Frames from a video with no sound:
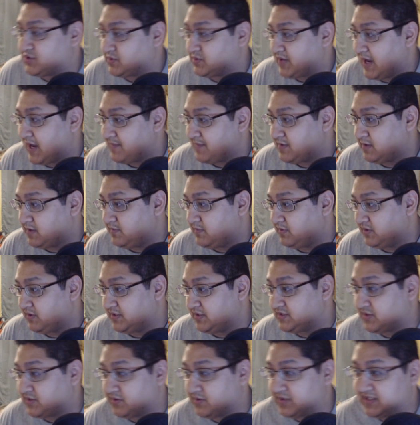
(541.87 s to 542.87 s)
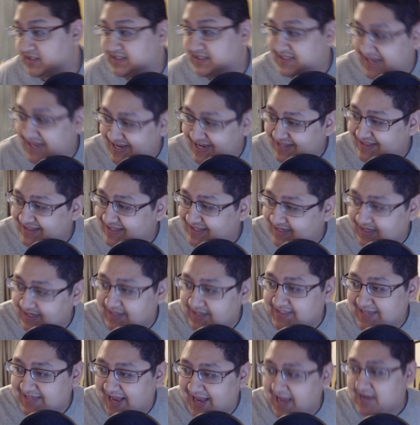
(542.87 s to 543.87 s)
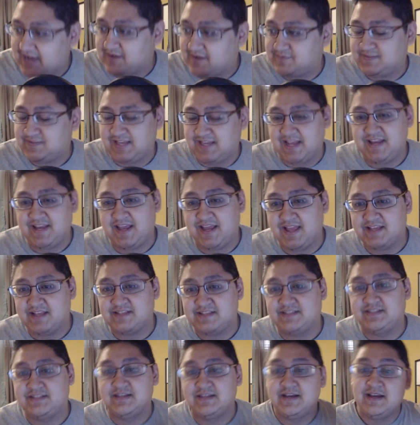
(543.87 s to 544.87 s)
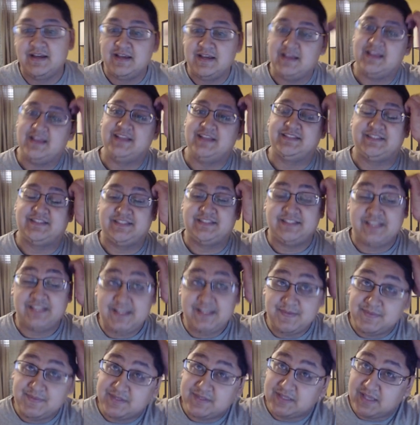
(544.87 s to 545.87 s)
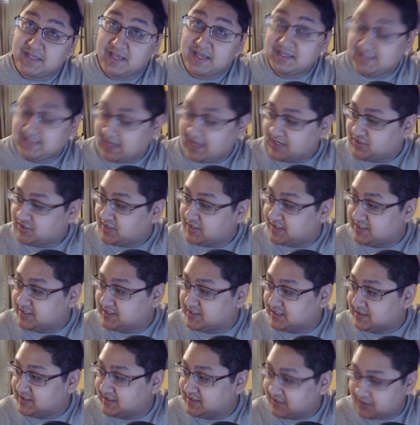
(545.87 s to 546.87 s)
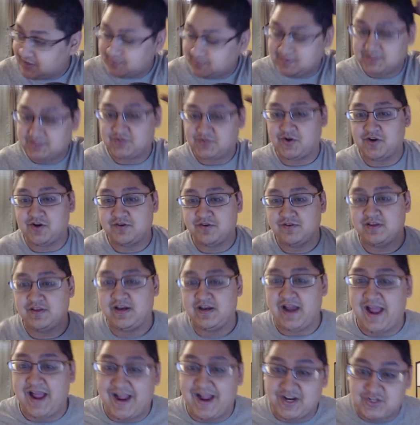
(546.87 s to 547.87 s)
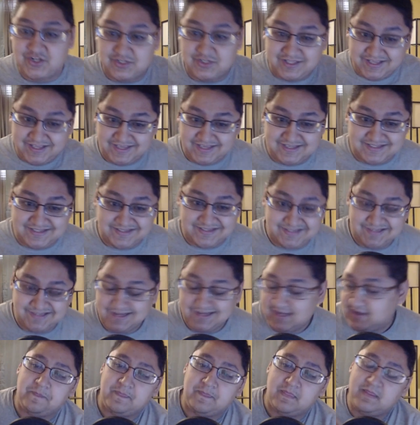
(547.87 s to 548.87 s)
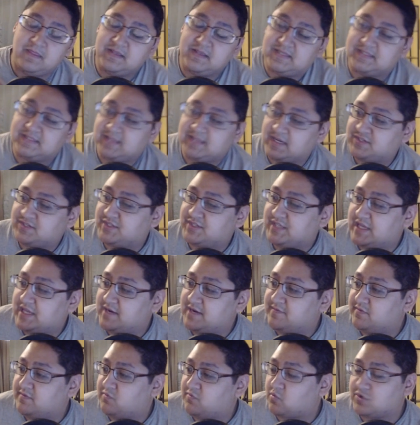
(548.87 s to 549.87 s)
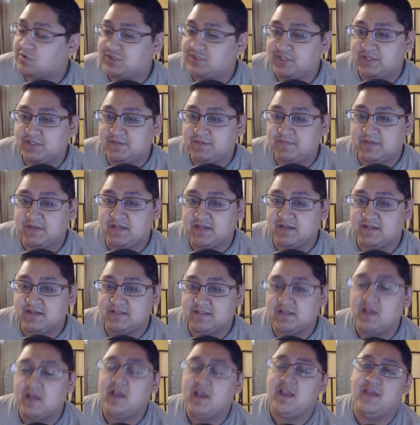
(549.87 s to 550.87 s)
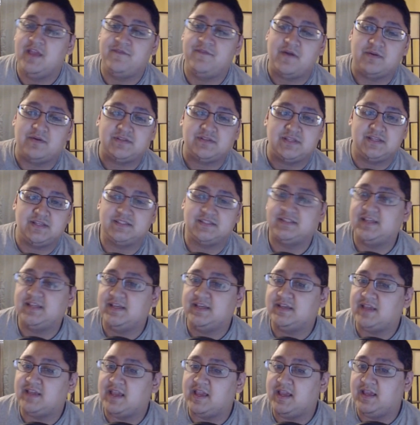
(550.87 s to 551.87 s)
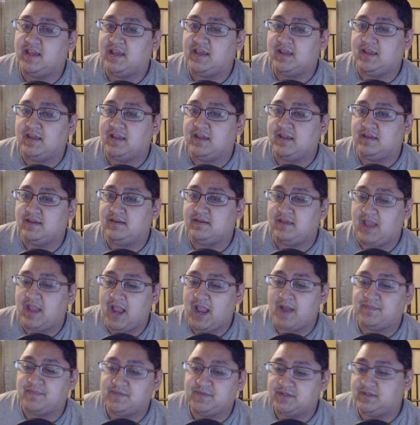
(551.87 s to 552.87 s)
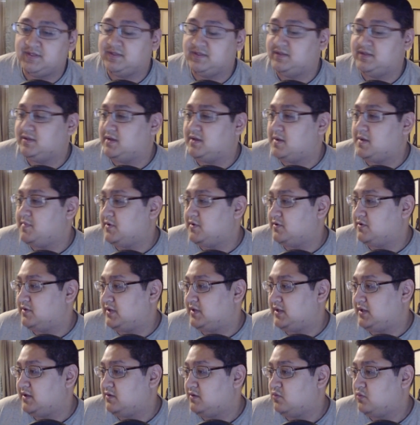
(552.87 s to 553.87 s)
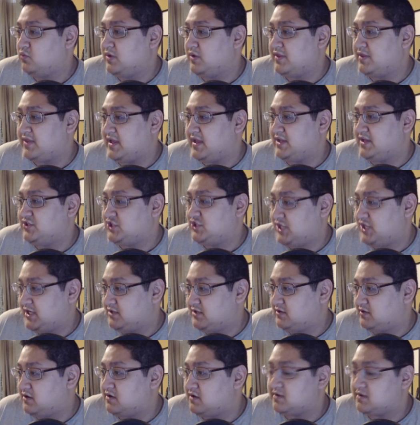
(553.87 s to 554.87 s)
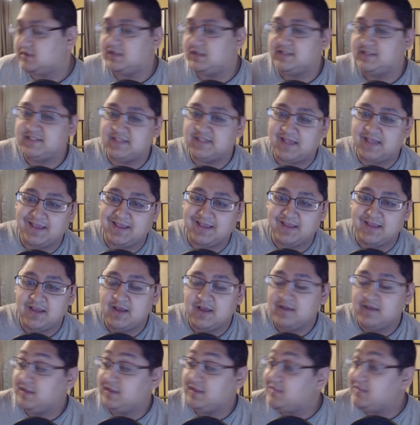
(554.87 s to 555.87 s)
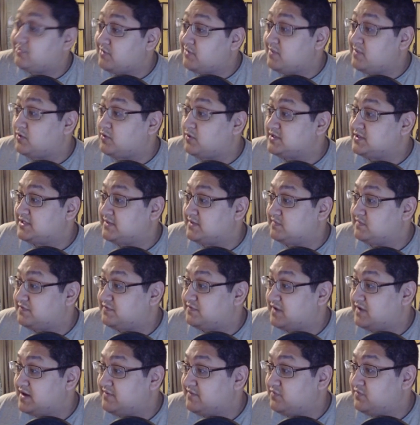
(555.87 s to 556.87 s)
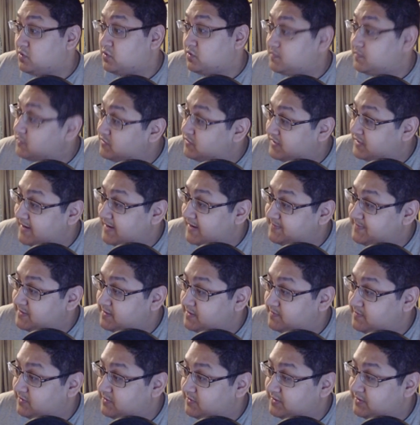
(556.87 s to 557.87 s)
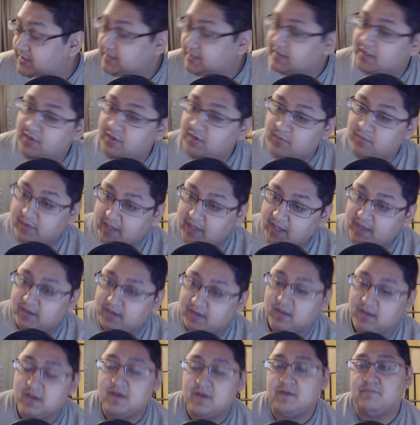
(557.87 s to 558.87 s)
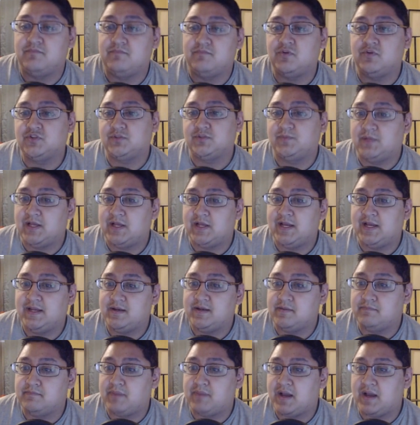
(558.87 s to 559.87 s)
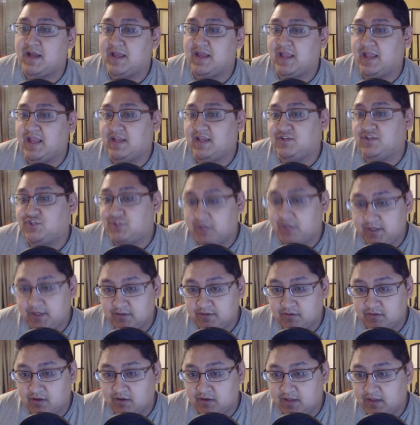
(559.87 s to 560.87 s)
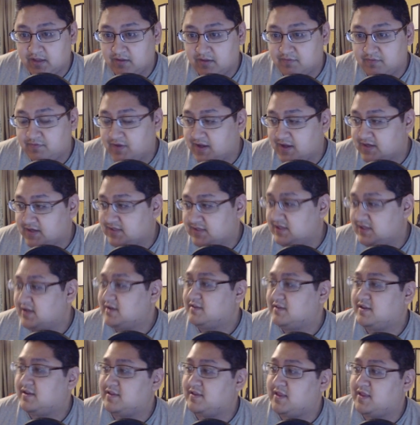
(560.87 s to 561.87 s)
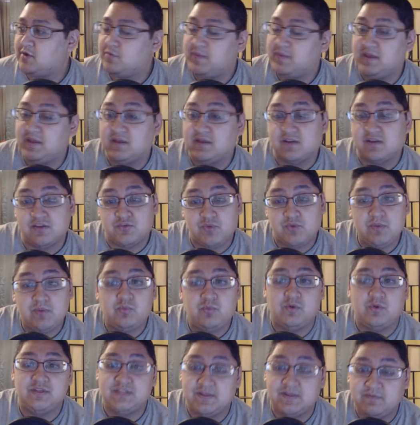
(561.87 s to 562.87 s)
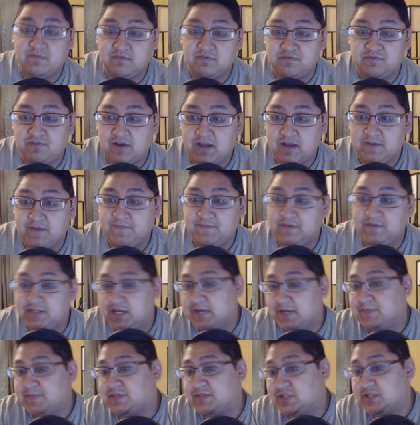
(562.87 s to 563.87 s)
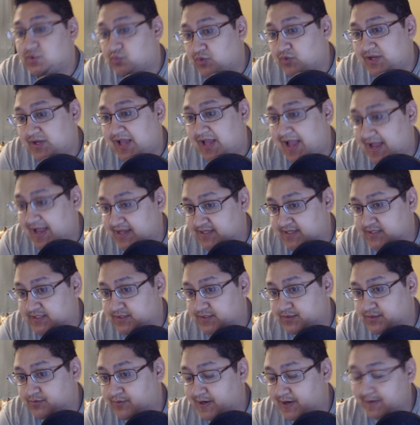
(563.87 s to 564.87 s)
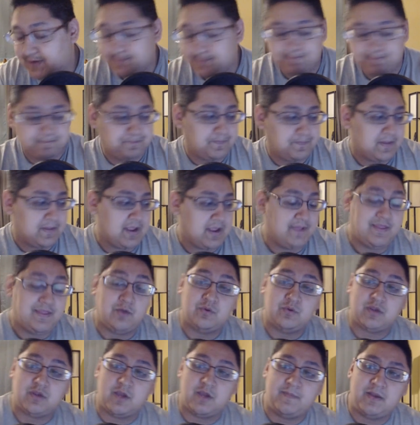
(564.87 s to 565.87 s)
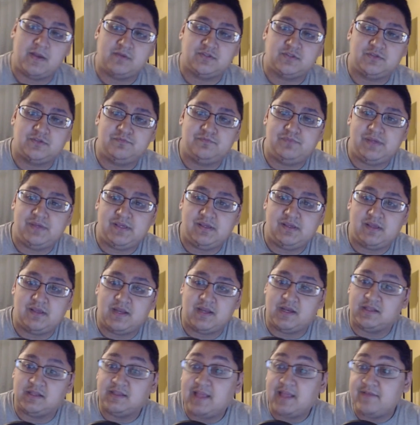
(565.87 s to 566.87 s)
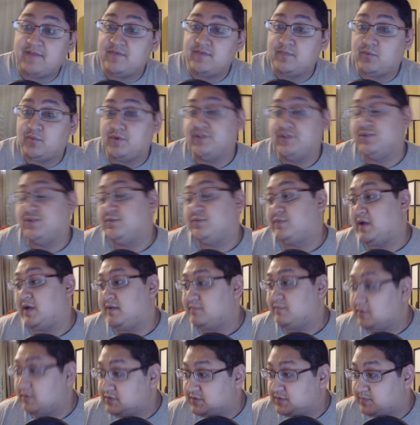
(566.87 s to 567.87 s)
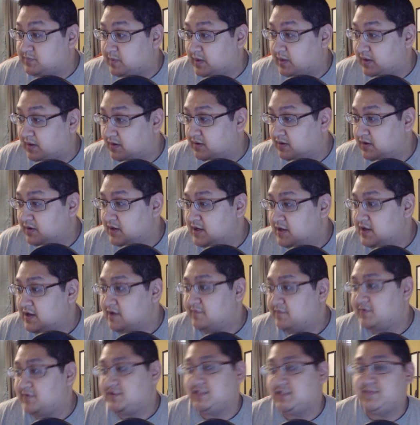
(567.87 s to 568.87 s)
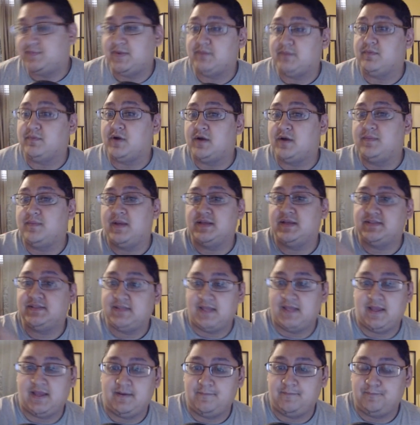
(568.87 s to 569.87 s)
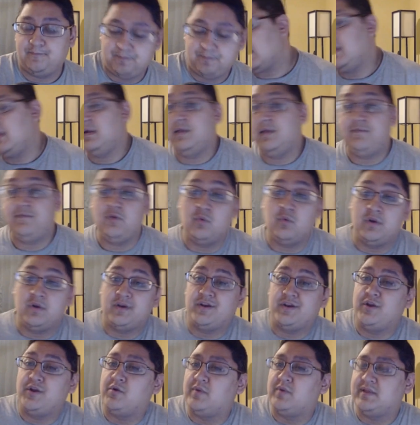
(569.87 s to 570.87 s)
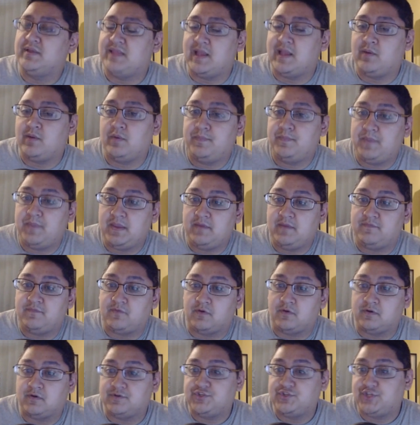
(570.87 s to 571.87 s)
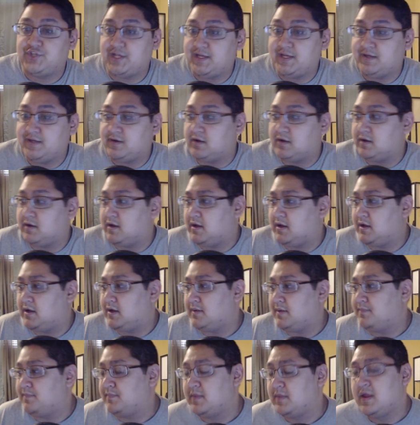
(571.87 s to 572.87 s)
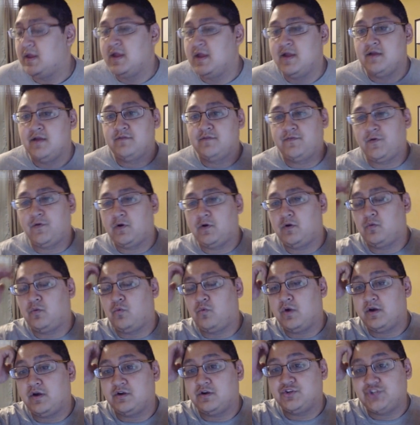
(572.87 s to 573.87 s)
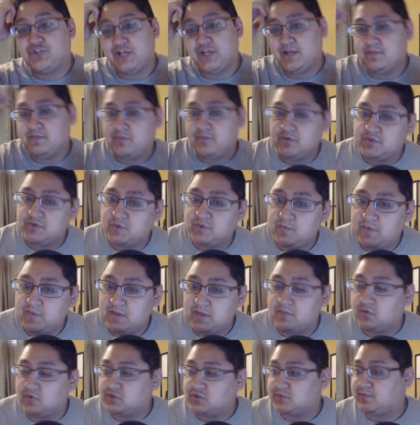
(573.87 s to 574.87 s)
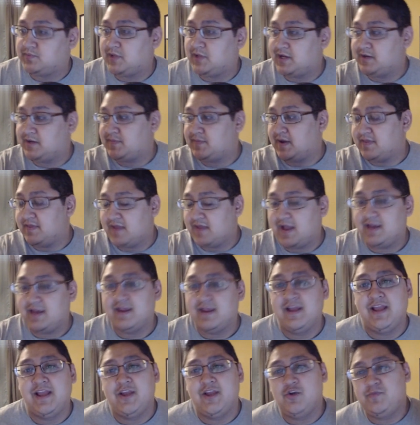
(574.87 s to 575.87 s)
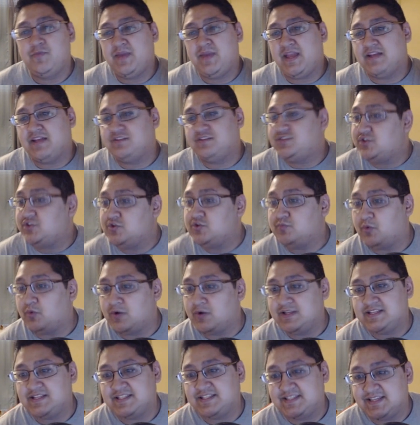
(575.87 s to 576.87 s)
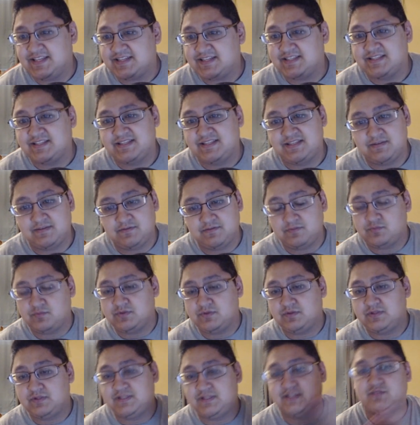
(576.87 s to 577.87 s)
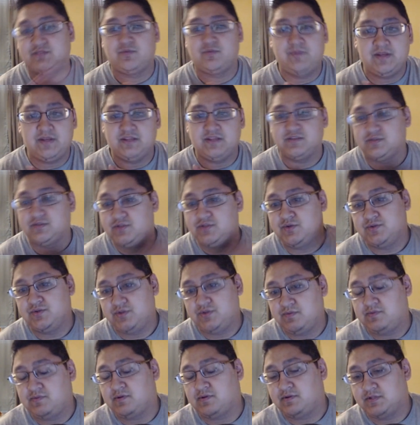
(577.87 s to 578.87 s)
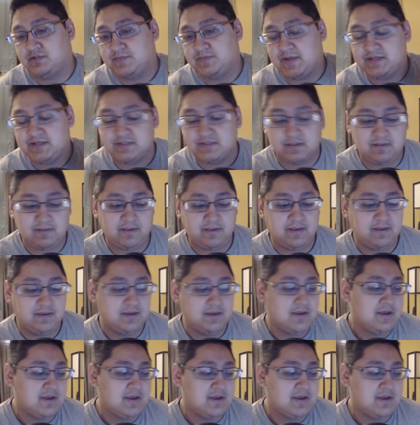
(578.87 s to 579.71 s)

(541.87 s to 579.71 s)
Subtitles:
captain ability. So the attack of 10x is actually just a little bit stronger than it actually is. This is actually kind of unfortunate because if I was going to take a captain ability with a chain lock, let's say the 3.75 normal captain ability that you get multiplied by a chain locking effect, then that would be like a 3.75 times 3x, right? And that would come out to be an 11.25 multiplier versus Big Mom at 10. If you want to know what that would be for her chain, for what her chain boost would be multiplied by that, it would be a 2.66 repeating, so 2 2/3 basically